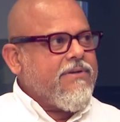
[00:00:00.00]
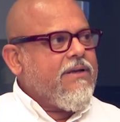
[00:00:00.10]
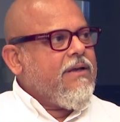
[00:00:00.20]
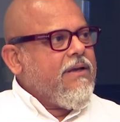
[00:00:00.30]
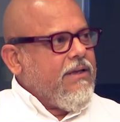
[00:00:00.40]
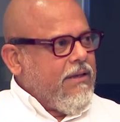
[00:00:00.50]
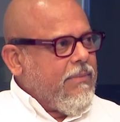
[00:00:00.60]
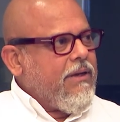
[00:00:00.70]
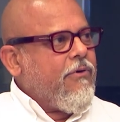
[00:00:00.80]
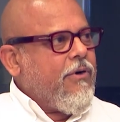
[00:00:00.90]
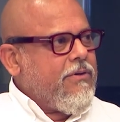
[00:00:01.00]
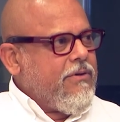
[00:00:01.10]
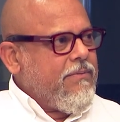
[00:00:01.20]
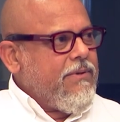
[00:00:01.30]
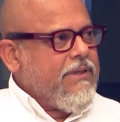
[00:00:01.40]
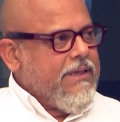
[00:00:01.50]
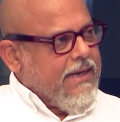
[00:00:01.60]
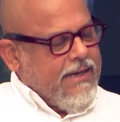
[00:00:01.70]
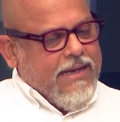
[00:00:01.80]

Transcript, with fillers: Yeah, literally in my wardrobe. Home, yeah. yeah.